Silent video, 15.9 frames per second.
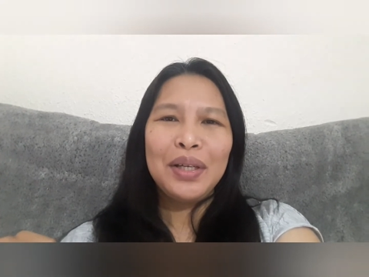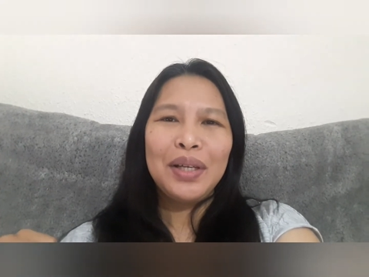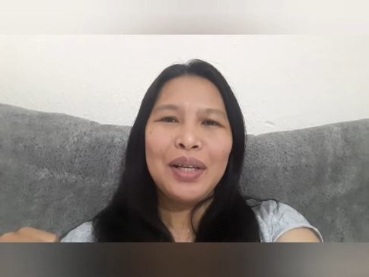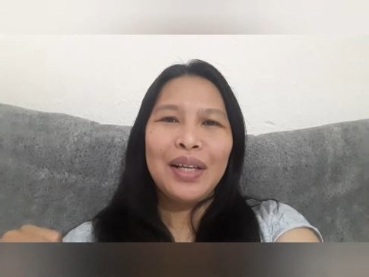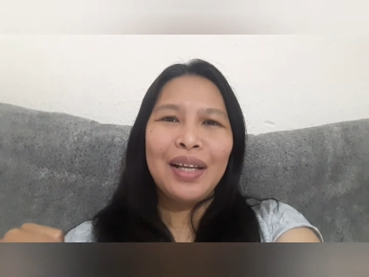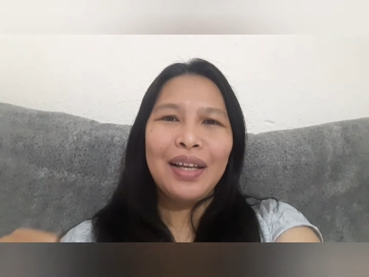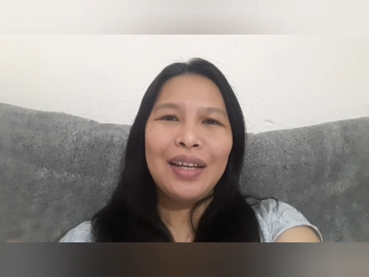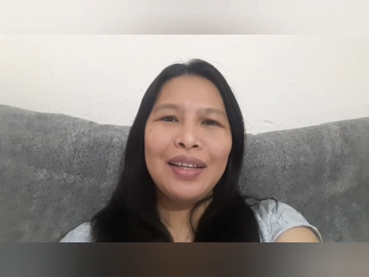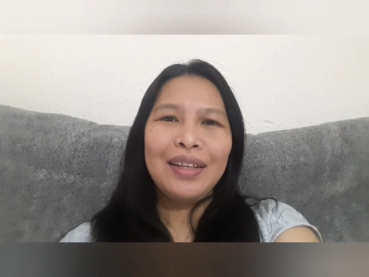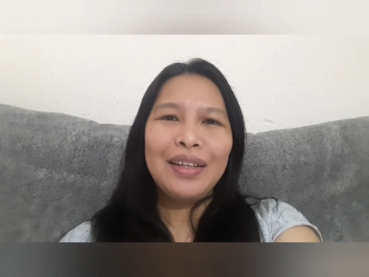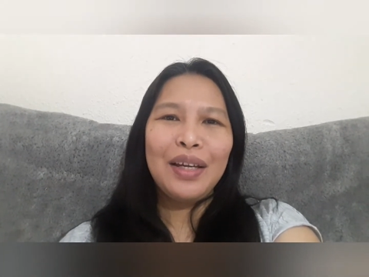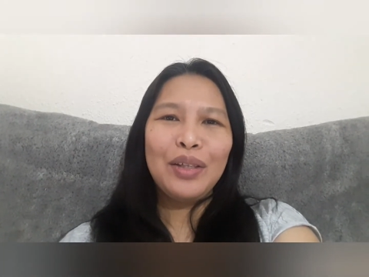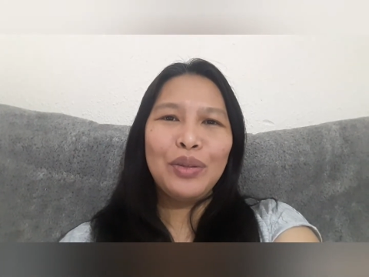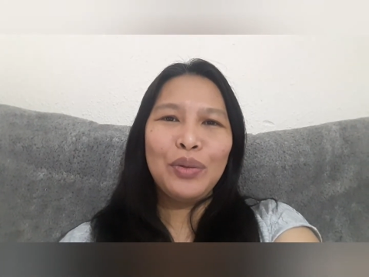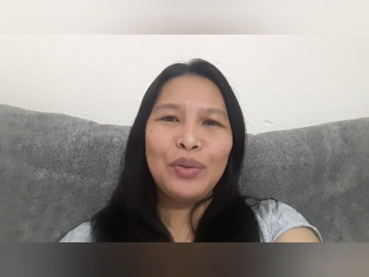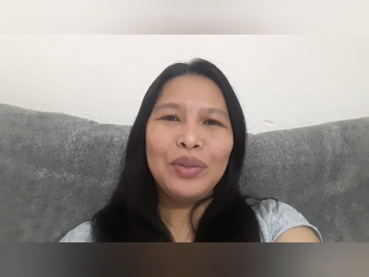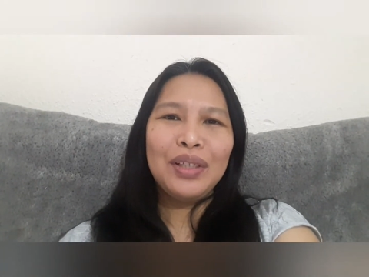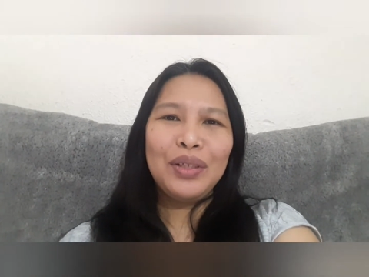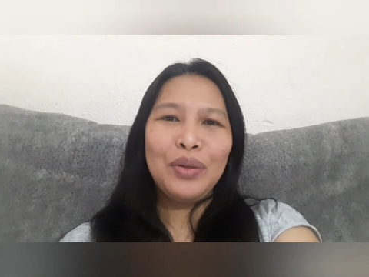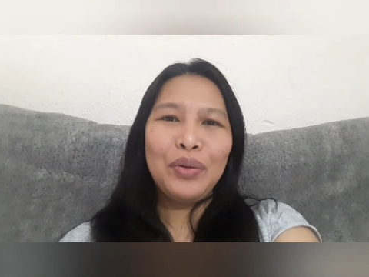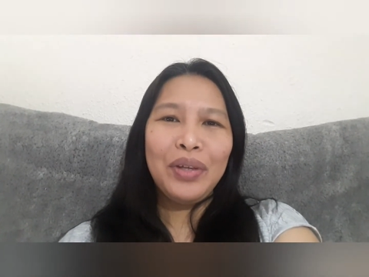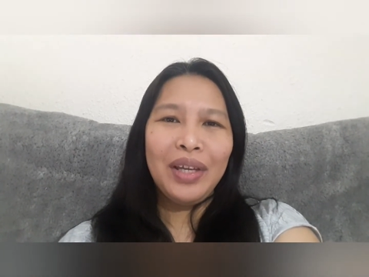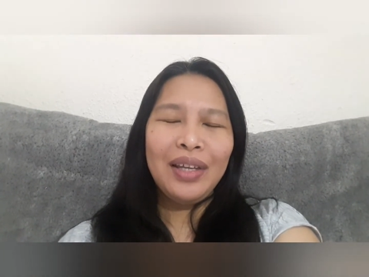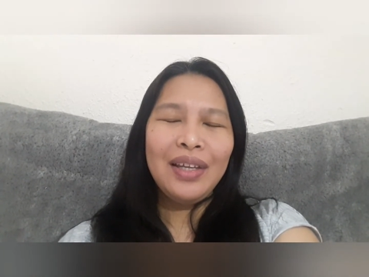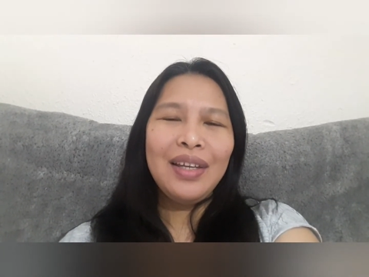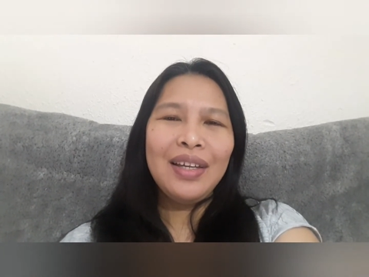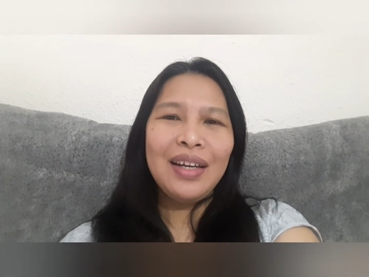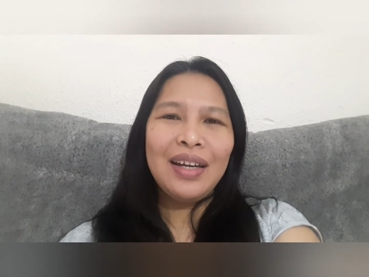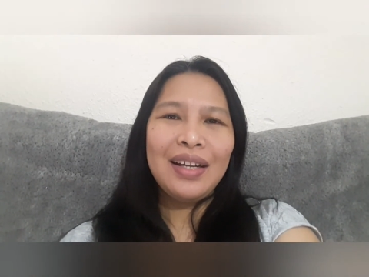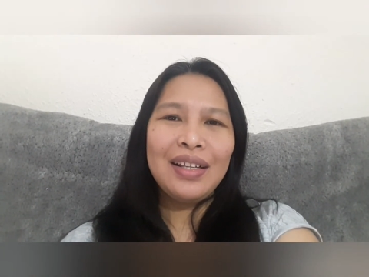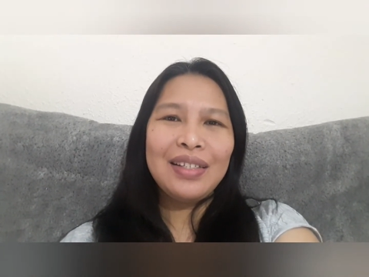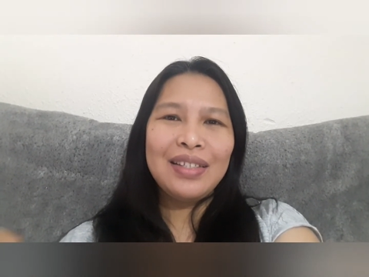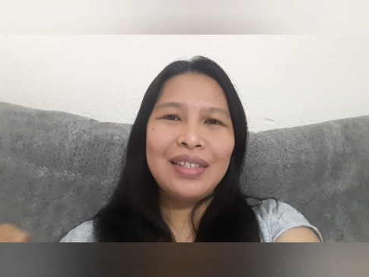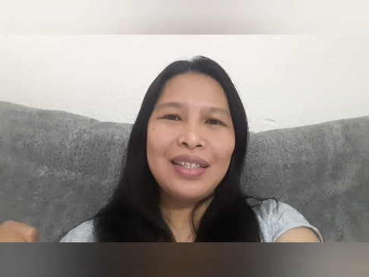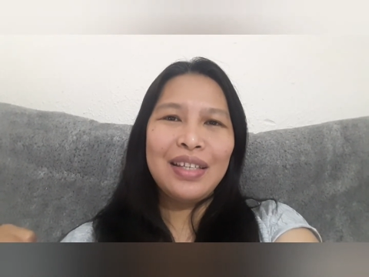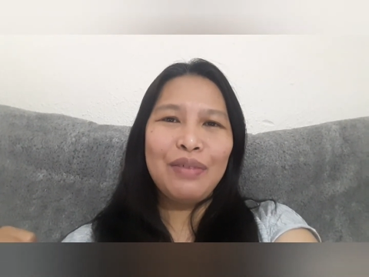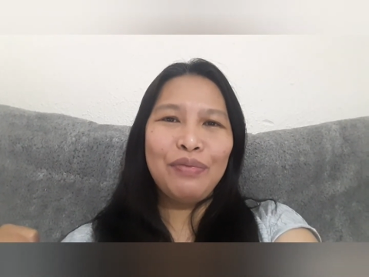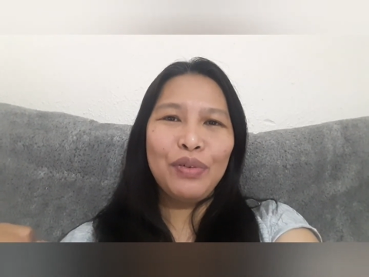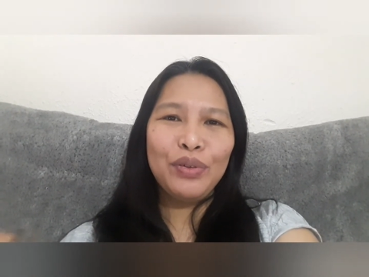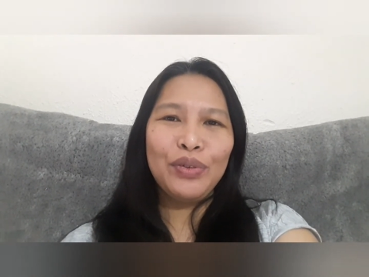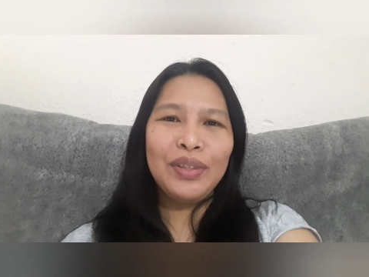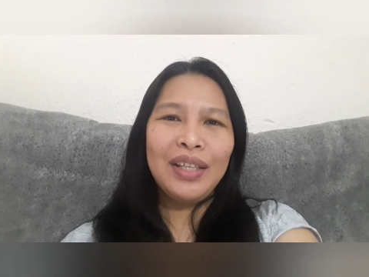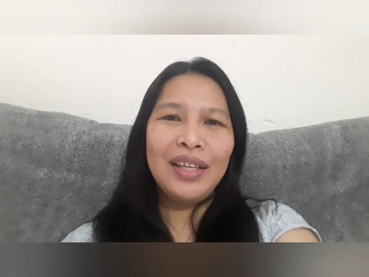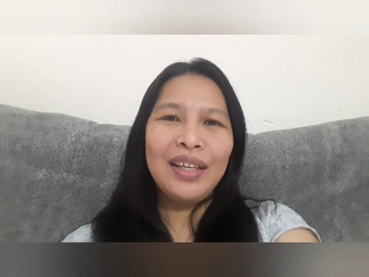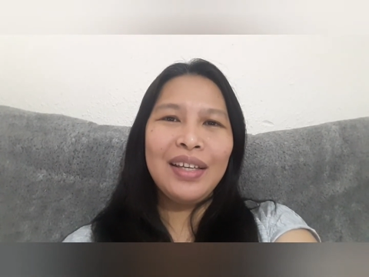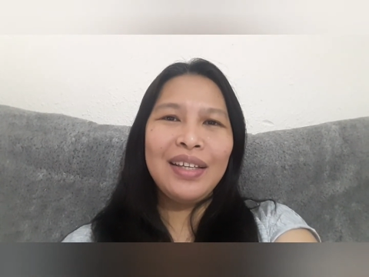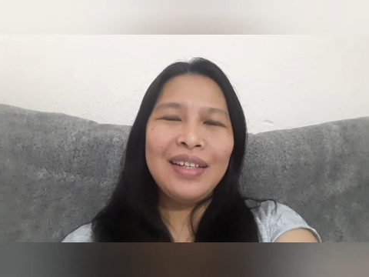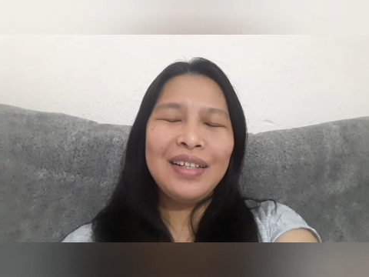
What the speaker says: and I told her, okay, I'll sing it for today.